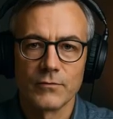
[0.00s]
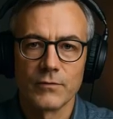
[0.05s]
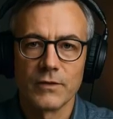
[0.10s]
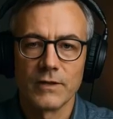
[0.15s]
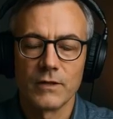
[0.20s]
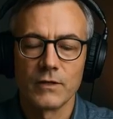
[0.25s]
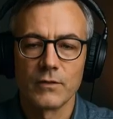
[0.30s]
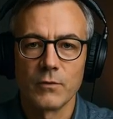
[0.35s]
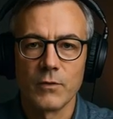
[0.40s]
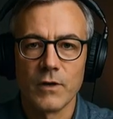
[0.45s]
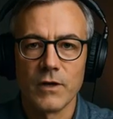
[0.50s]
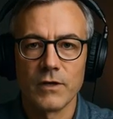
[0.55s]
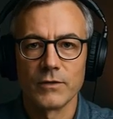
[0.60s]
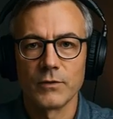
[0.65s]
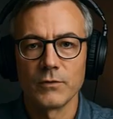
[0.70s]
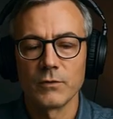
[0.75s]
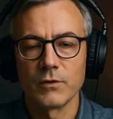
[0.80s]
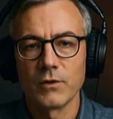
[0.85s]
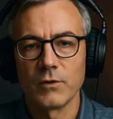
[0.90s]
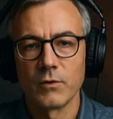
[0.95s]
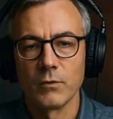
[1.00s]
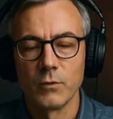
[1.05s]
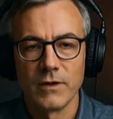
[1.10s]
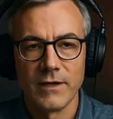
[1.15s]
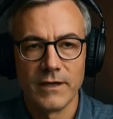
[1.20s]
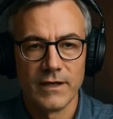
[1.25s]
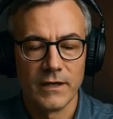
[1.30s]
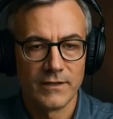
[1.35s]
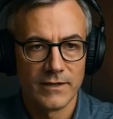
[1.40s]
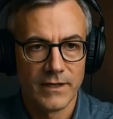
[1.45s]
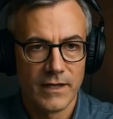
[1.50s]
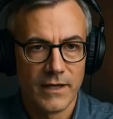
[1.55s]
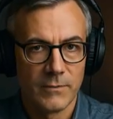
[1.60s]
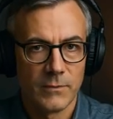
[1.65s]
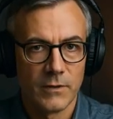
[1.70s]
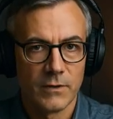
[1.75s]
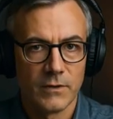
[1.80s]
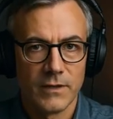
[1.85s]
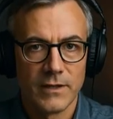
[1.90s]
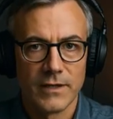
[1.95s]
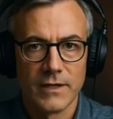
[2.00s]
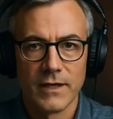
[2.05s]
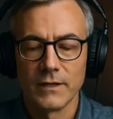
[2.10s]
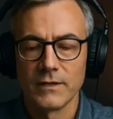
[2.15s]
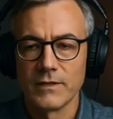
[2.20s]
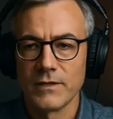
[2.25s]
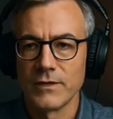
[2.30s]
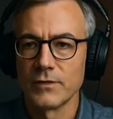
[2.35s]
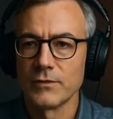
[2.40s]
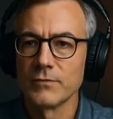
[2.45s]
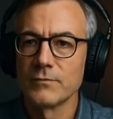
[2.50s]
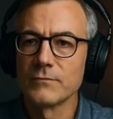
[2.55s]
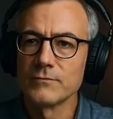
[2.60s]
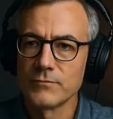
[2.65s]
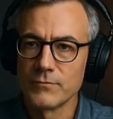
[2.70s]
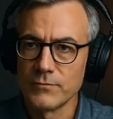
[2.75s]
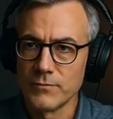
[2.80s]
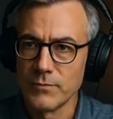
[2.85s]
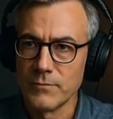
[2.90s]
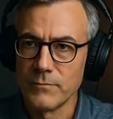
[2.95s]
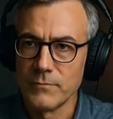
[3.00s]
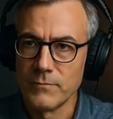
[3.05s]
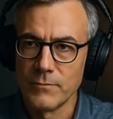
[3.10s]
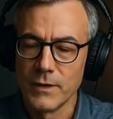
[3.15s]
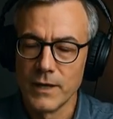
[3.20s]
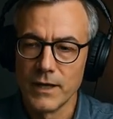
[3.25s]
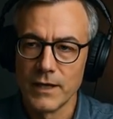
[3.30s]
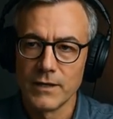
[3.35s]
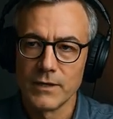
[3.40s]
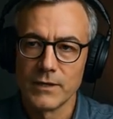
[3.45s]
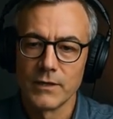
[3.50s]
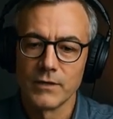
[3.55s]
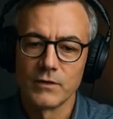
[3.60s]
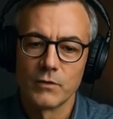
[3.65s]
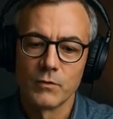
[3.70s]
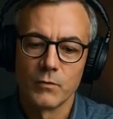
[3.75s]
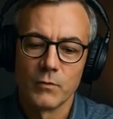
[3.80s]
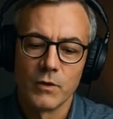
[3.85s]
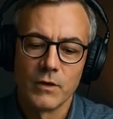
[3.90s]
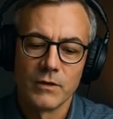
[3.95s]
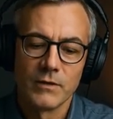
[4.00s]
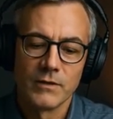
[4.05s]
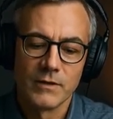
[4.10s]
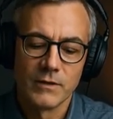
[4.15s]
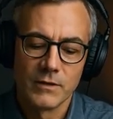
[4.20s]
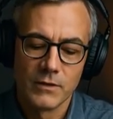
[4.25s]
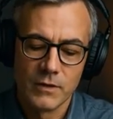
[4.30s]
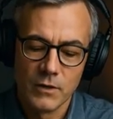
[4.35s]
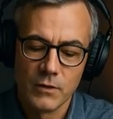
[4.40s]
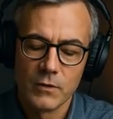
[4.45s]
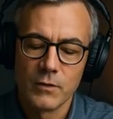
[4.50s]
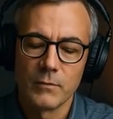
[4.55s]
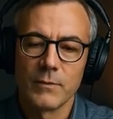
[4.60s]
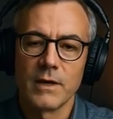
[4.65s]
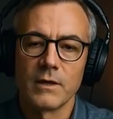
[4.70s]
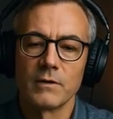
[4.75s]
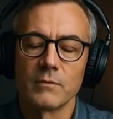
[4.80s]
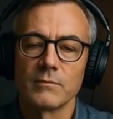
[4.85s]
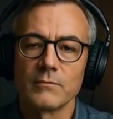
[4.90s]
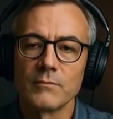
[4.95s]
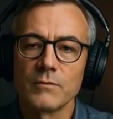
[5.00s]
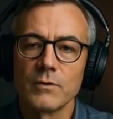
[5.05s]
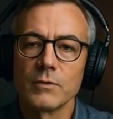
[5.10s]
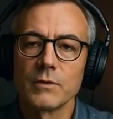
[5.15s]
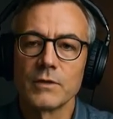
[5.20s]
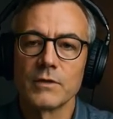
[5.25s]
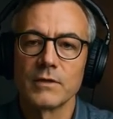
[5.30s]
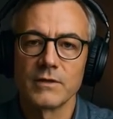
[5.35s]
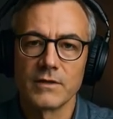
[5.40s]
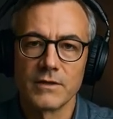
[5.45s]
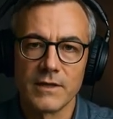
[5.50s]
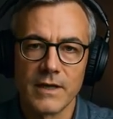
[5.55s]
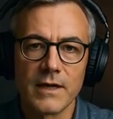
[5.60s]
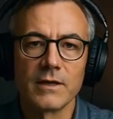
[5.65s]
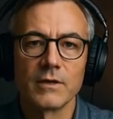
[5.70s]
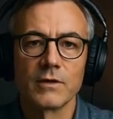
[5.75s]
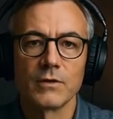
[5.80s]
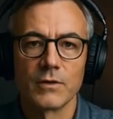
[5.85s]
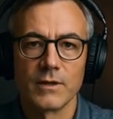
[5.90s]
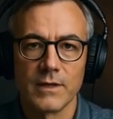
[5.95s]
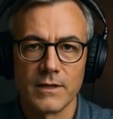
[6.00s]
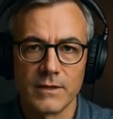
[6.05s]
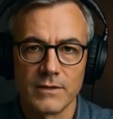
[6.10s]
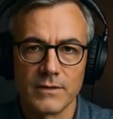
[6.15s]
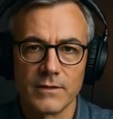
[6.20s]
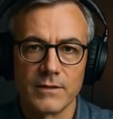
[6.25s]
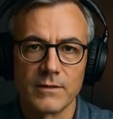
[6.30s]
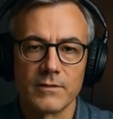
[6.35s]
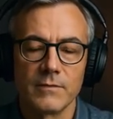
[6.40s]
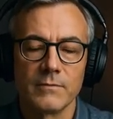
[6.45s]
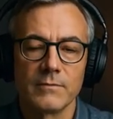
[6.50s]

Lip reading: Let's walk through a quick example together. Imagine you want to know about future tech trends.